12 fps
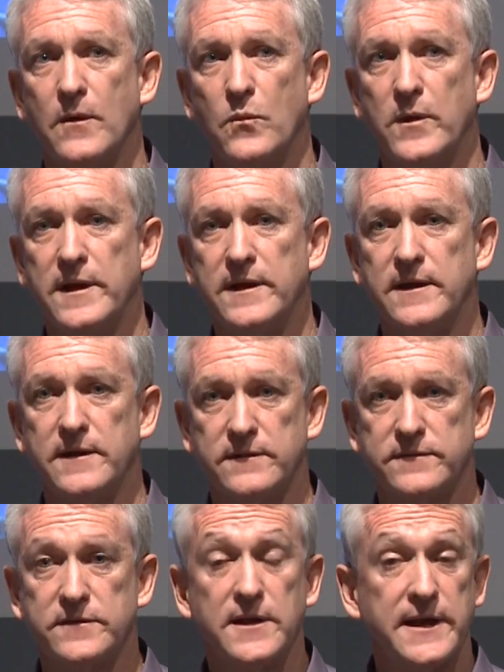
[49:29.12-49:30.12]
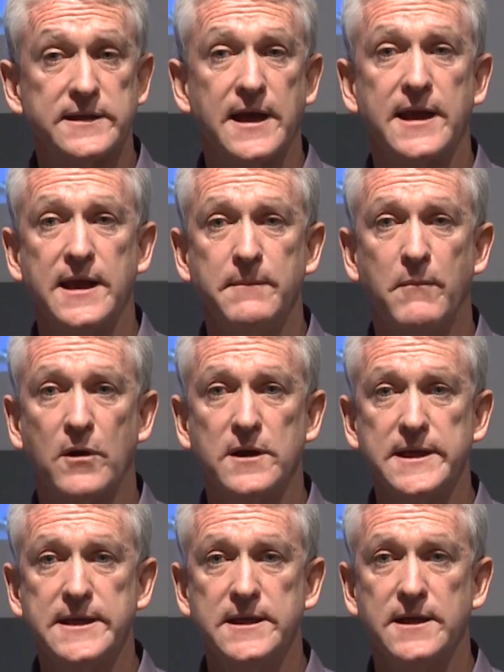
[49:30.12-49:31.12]
We're still undertaking
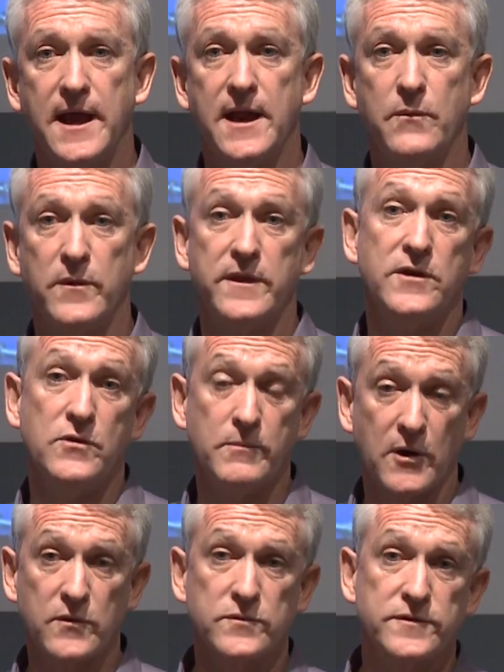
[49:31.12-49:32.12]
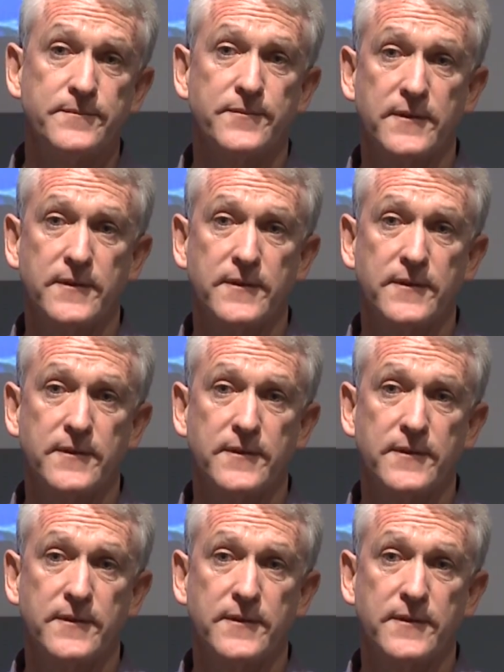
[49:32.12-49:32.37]
modelling, and with the new models,